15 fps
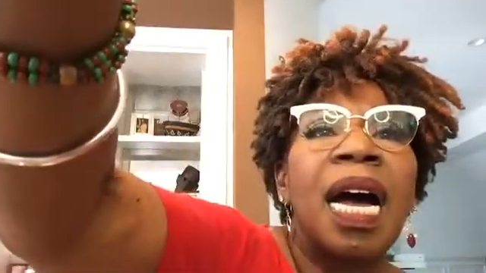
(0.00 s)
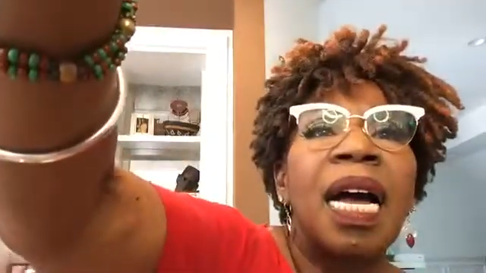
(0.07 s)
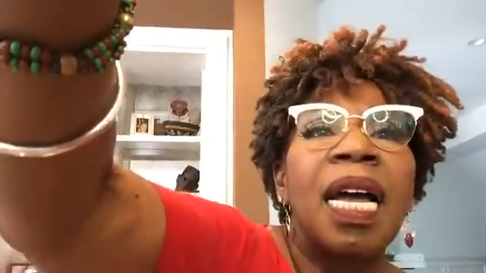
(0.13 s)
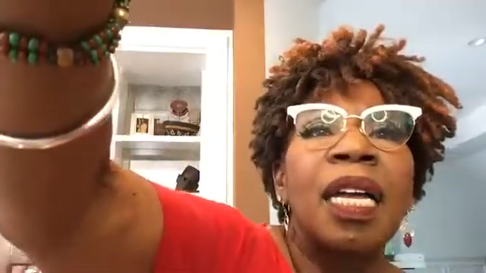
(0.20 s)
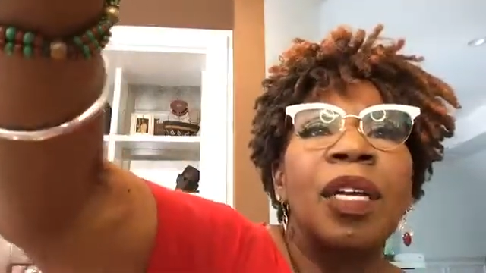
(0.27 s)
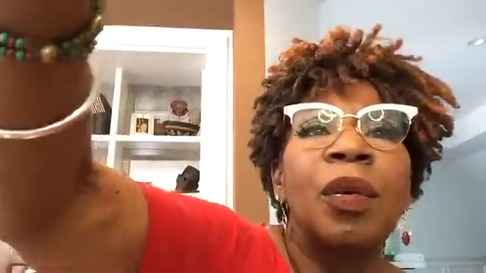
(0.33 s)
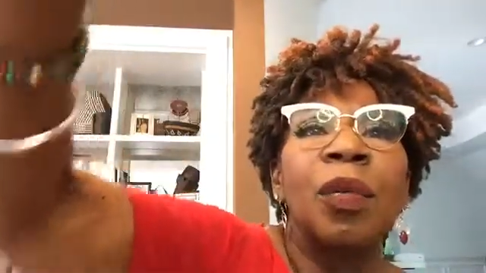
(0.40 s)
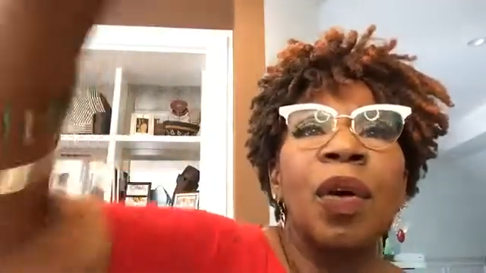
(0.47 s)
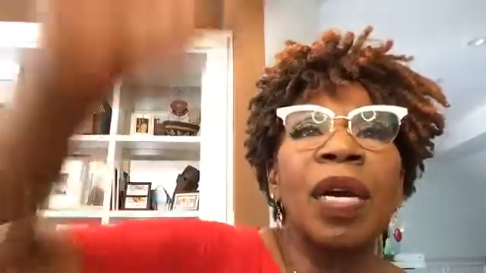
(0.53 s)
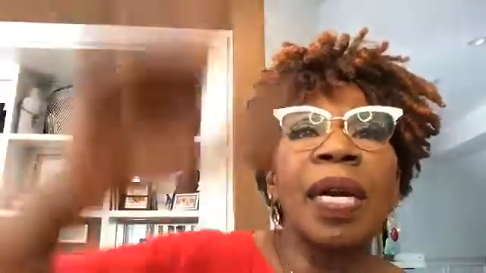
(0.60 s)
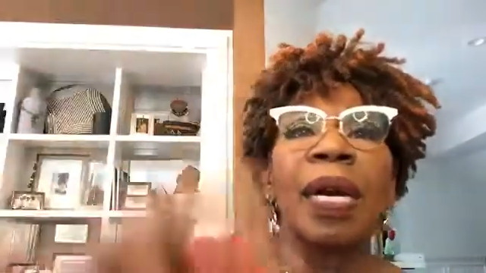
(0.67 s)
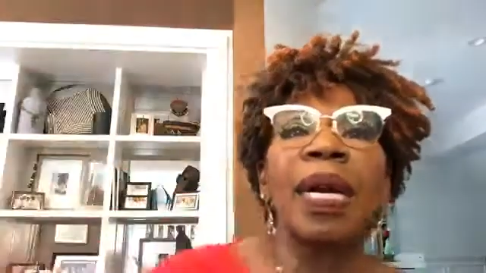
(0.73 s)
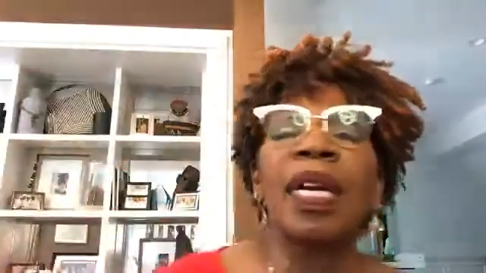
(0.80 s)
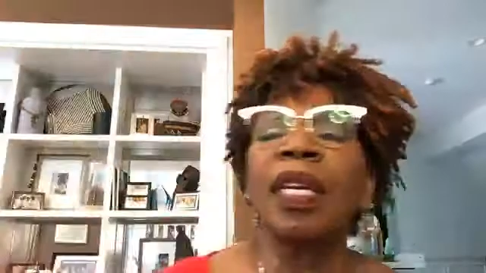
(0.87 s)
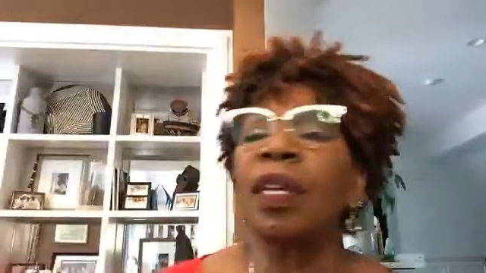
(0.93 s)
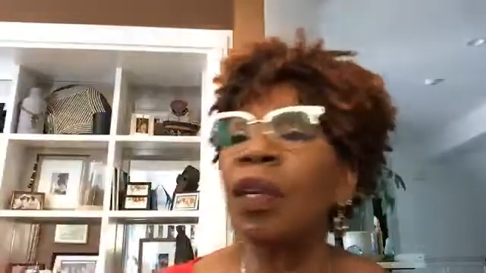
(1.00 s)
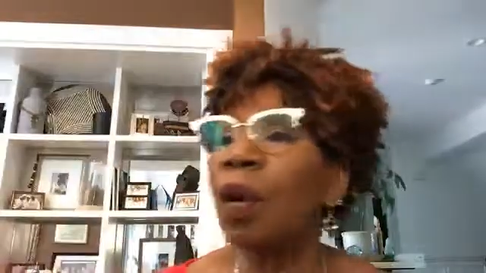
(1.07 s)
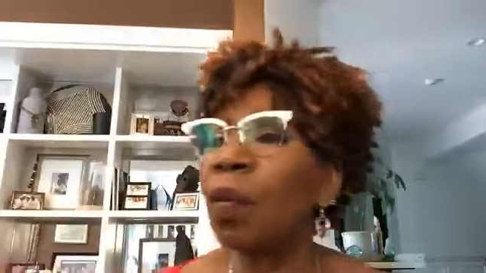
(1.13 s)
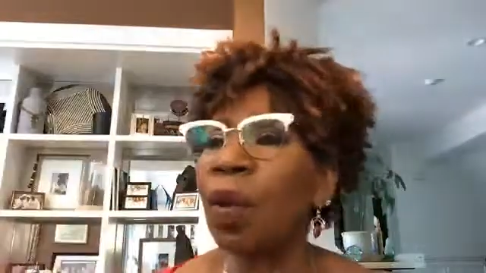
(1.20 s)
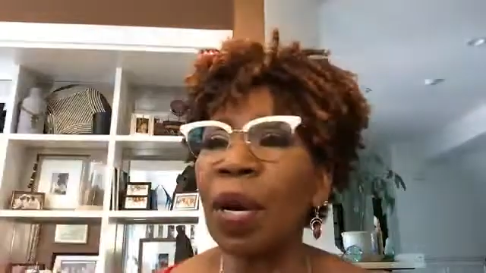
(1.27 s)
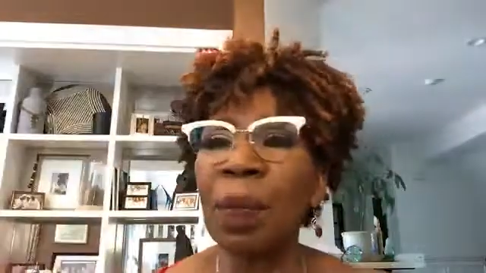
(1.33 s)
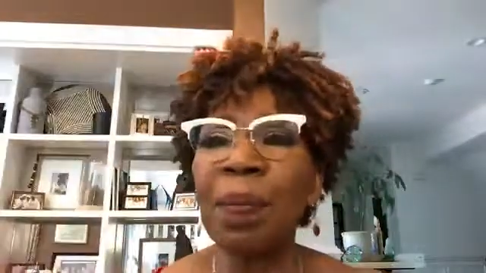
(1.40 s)
you don't
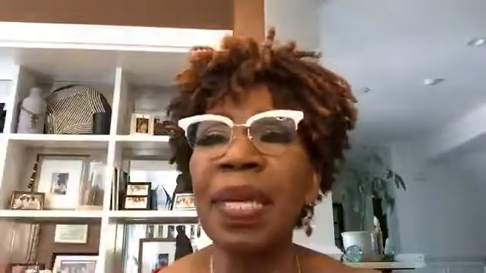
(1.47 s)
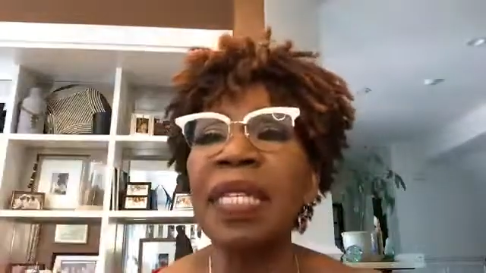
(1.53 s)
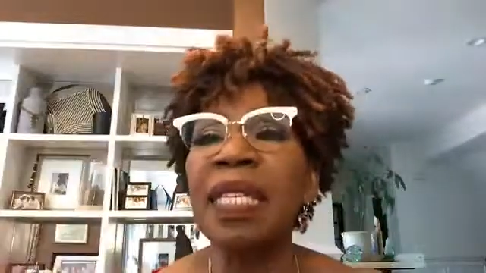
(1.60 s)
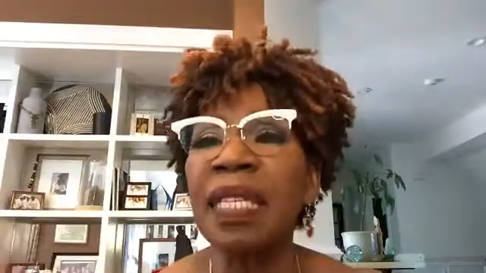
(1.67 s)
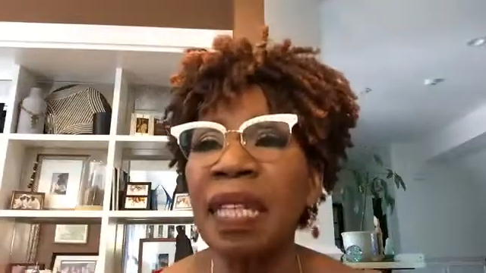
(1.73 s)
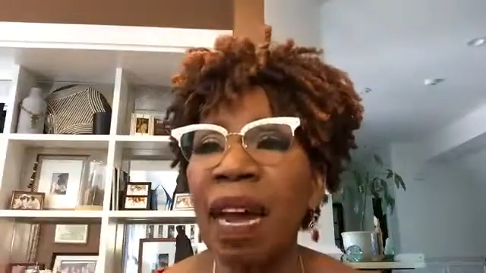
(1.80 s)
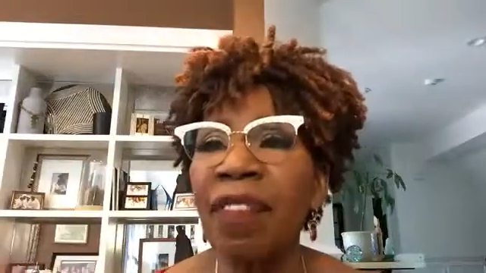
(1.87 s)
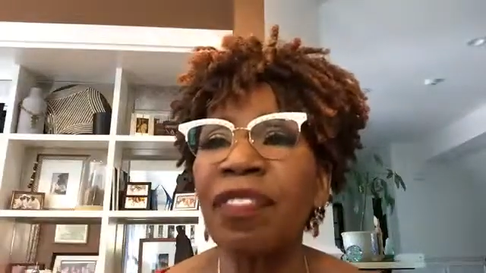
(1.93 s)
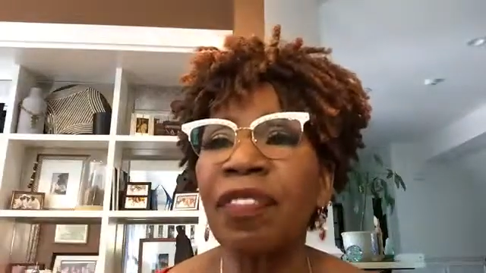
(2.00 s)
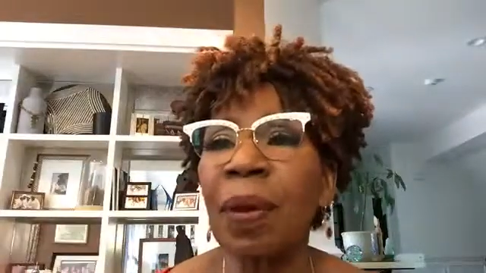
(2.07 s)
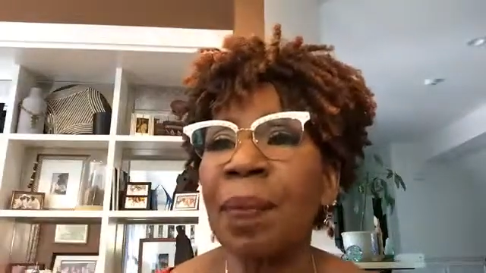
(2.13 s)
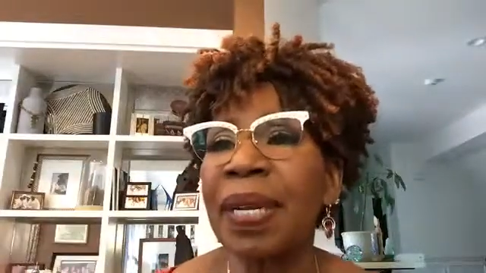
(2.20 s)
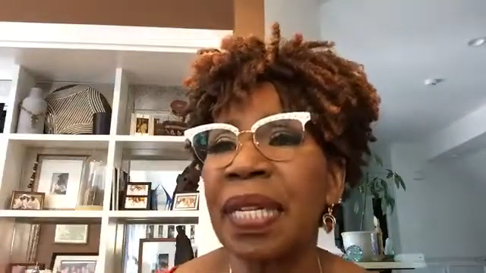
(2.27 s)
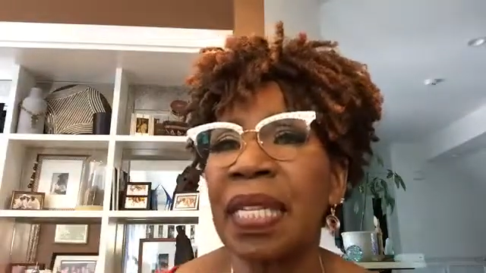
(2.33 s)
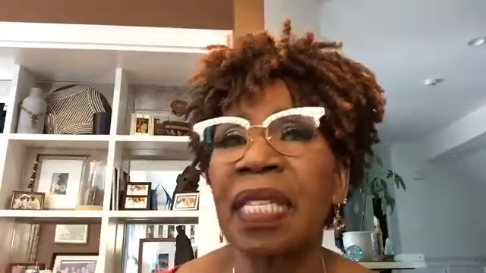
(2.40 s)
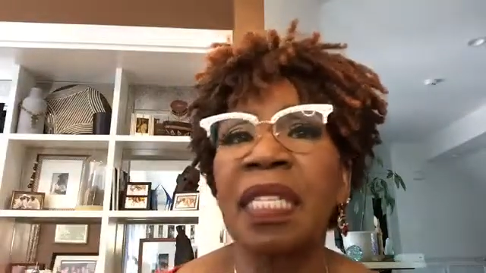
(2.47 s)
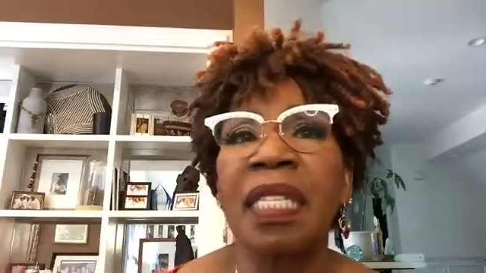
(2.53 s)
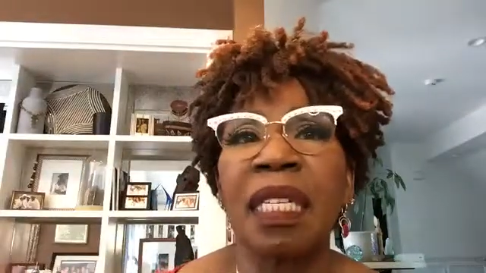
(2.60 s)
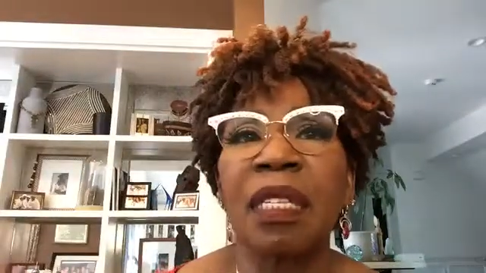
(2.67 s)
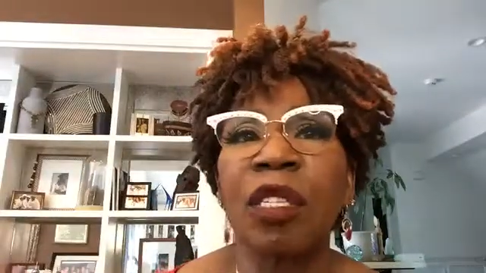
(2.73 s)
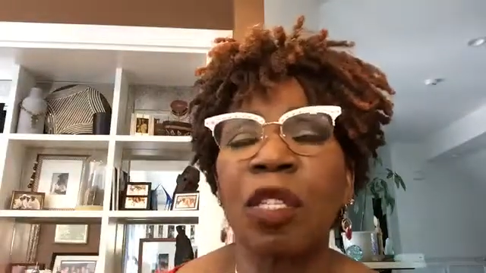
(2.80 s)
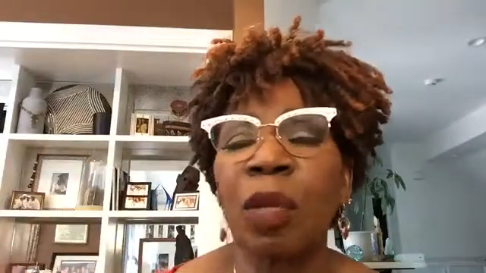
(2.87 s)
want to miss Love from a
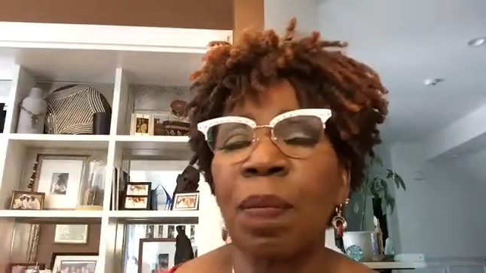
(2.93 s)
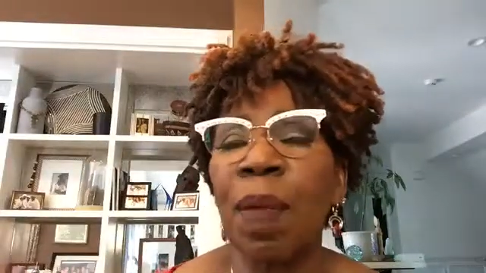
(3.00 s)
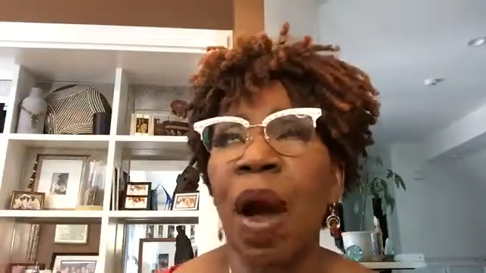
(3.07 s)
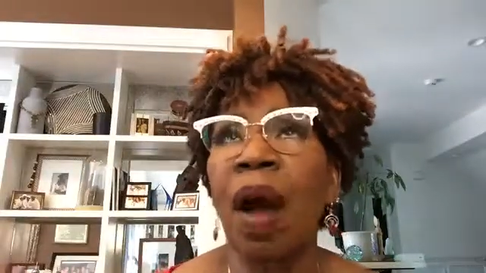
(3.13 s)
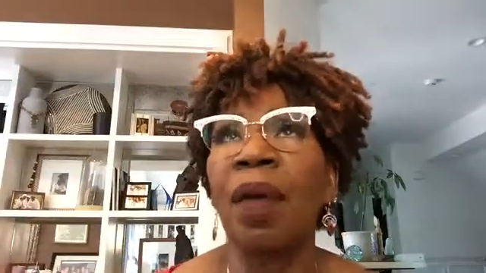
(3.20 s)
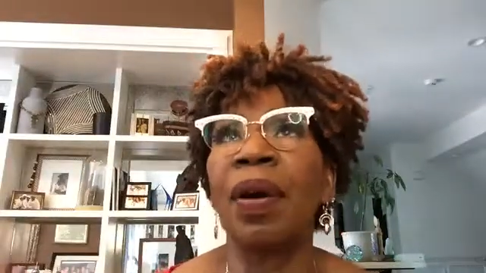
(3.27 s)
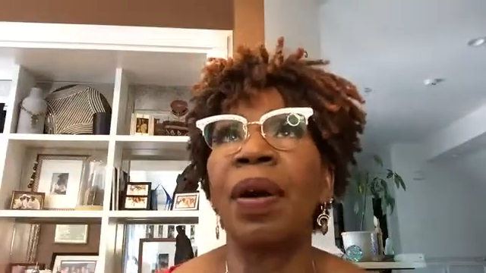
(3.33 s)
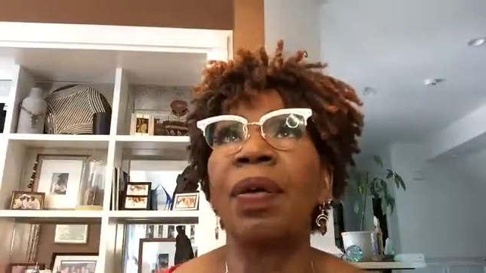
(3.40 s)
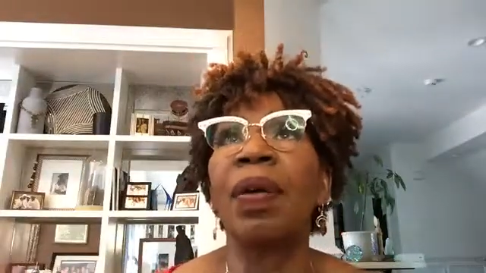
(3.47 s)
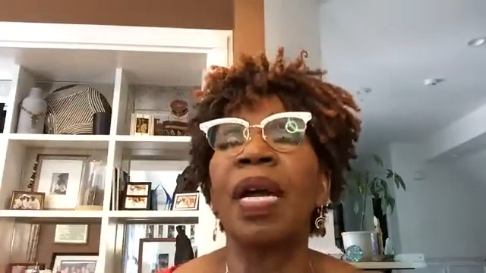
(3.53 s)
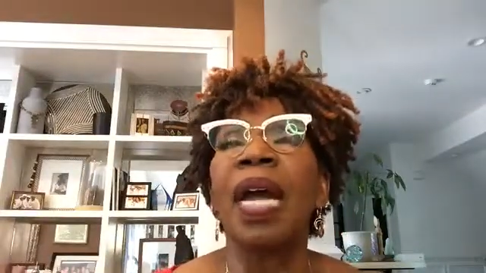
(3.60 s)
Distance tomorrow.